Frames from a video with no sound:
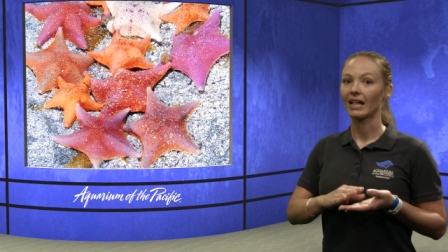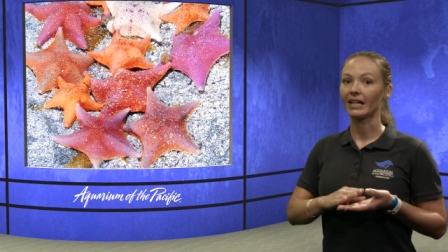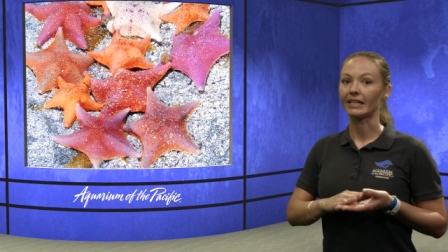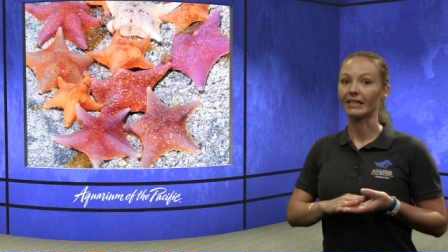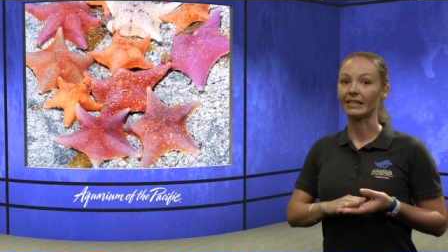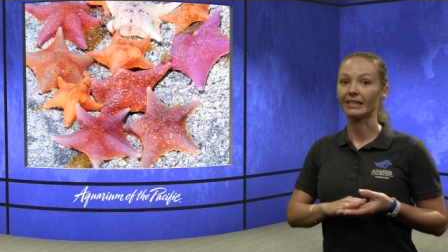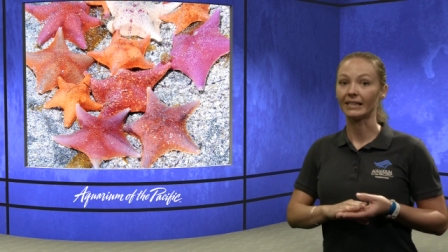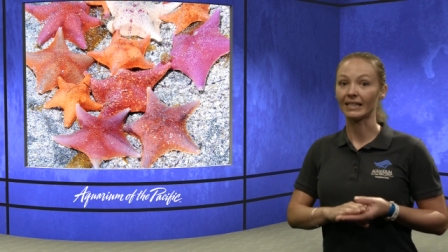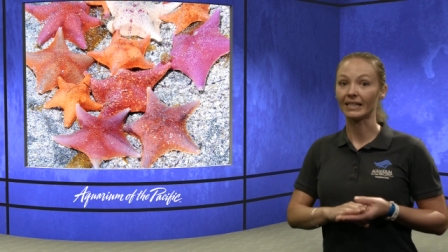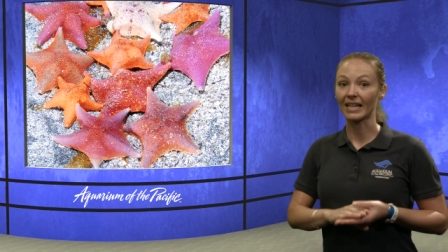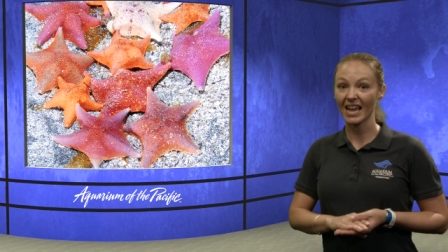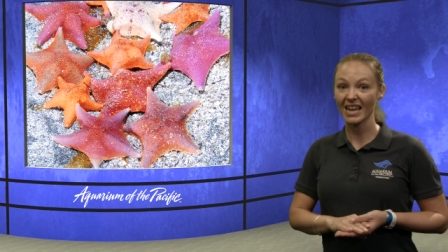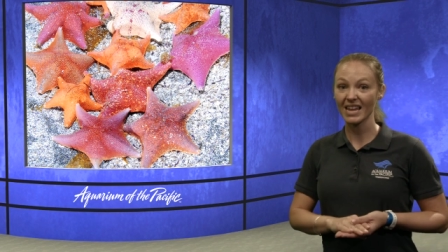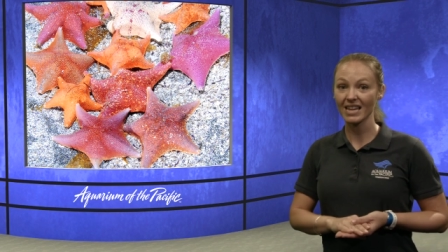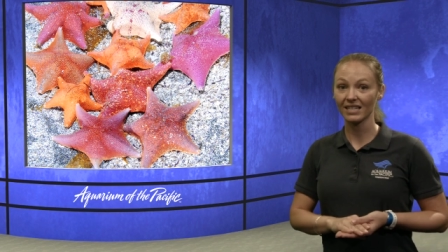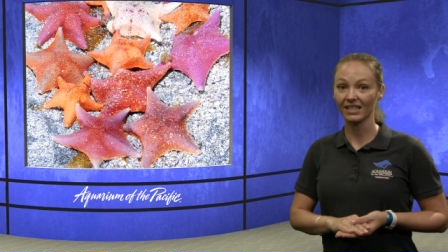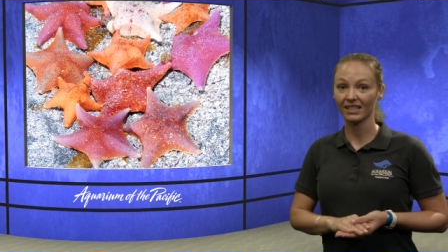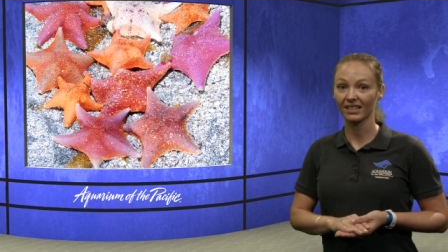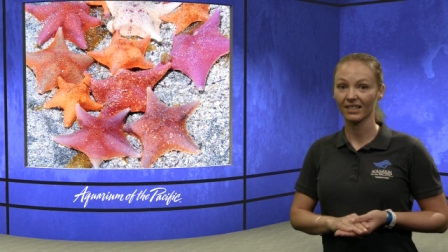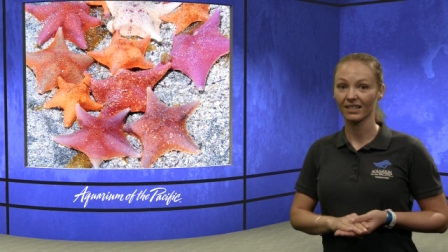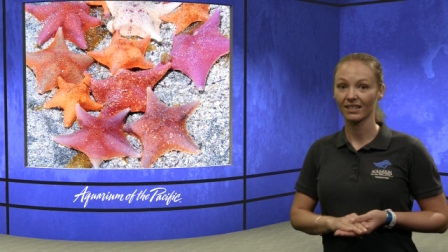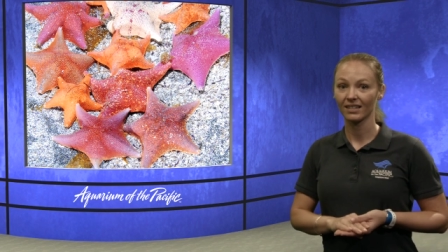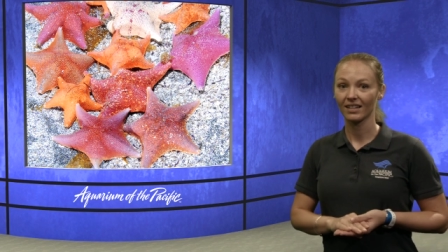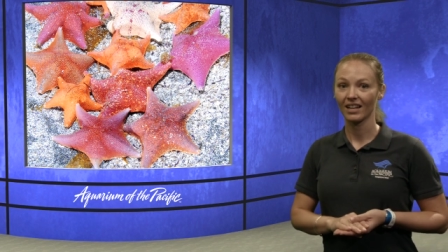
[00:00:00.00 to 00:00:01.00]

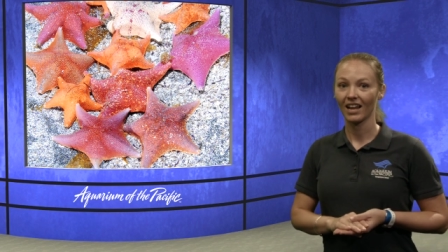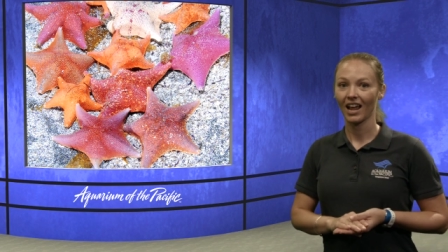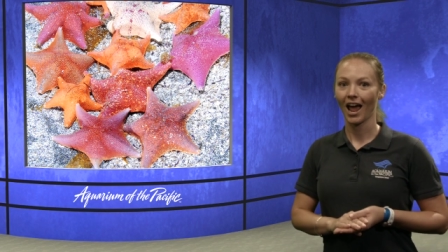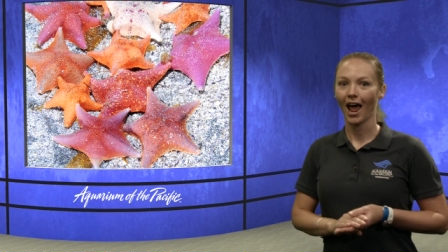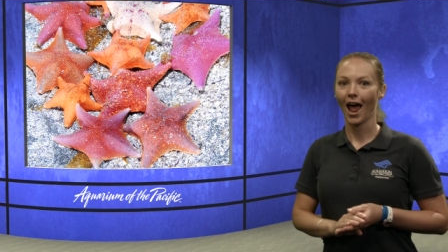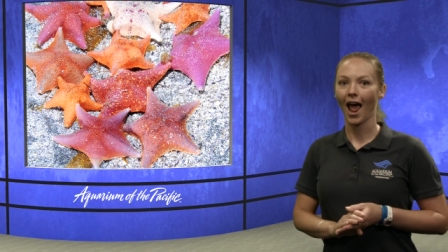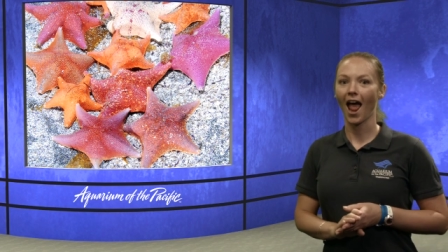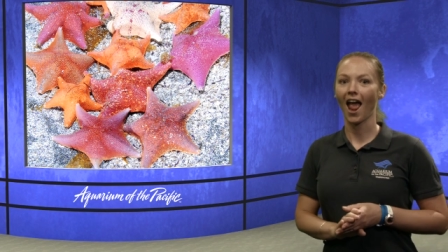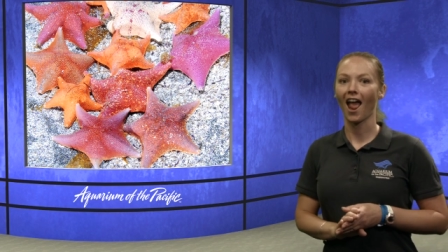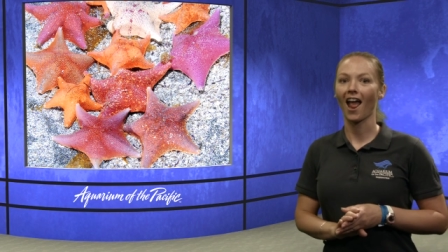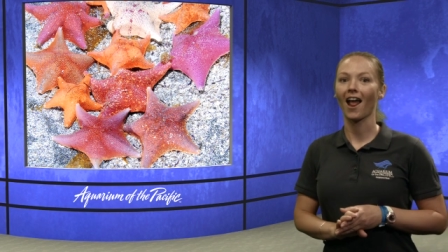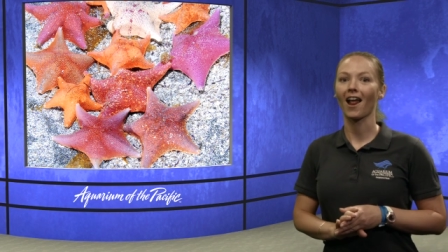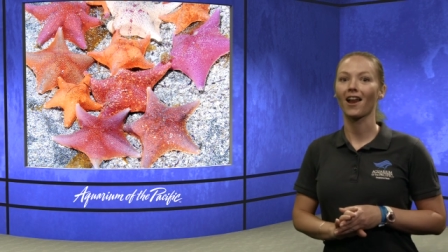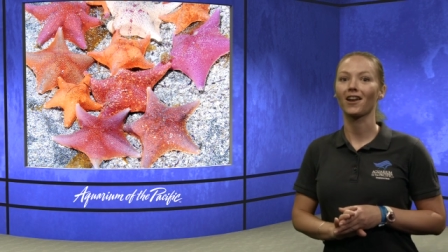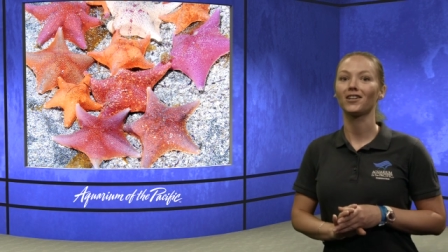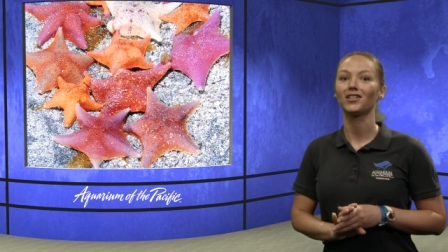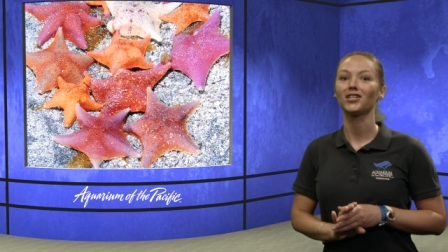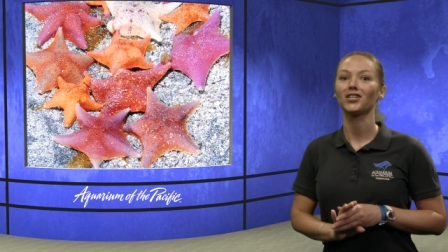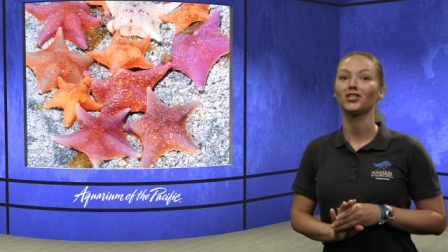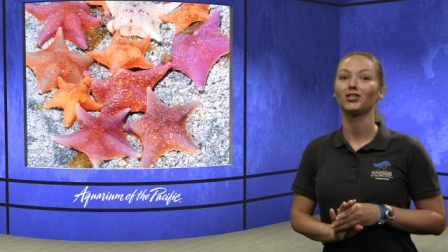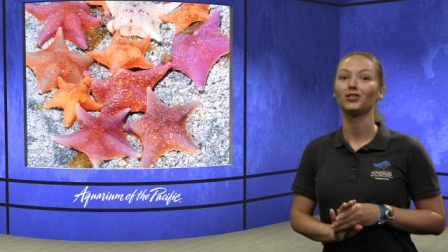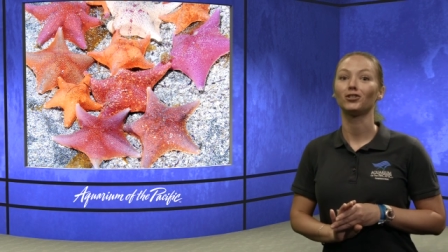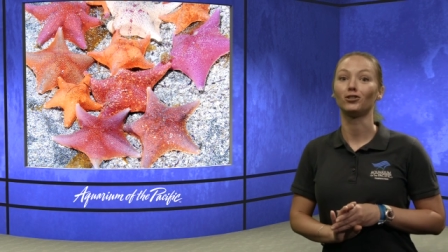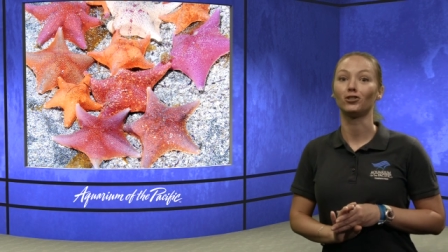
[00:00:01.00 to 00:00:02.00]
light and
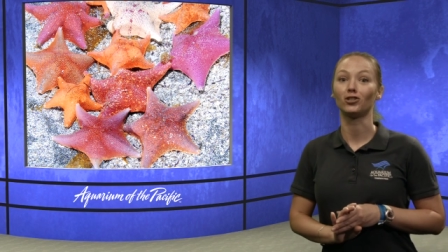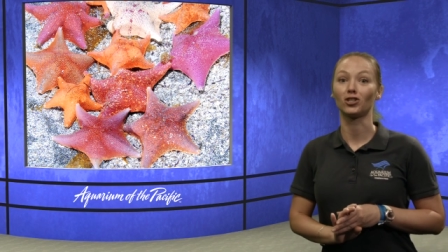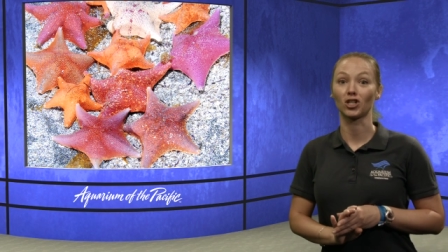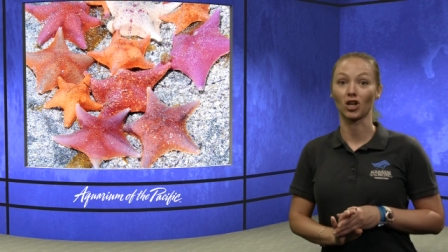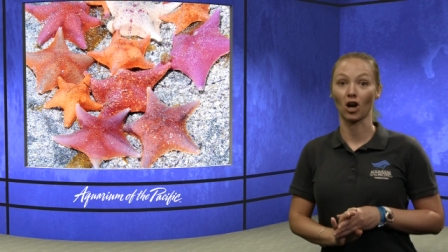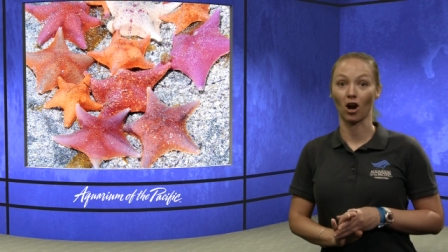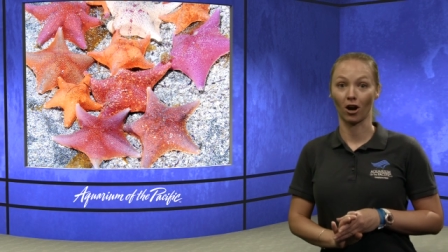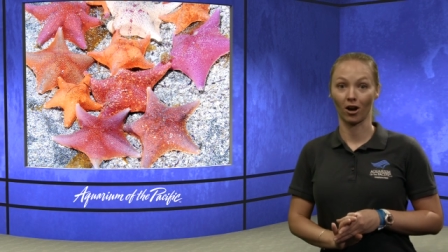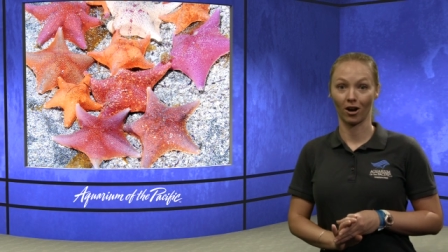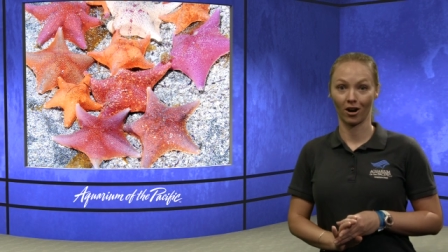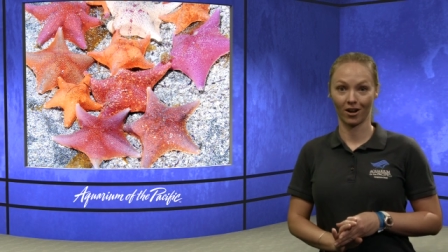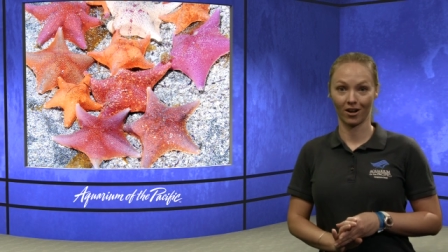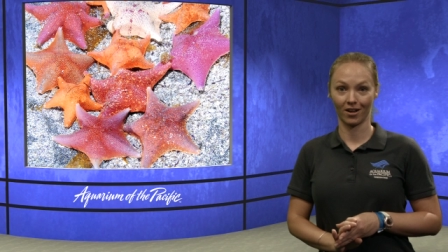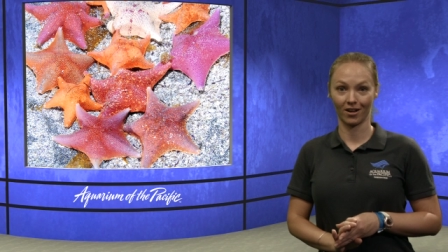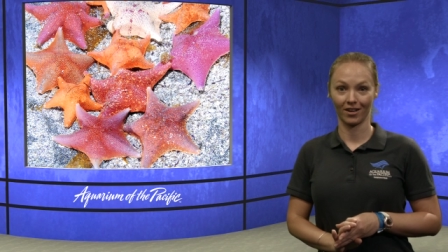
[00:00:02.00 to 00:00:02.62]
dark.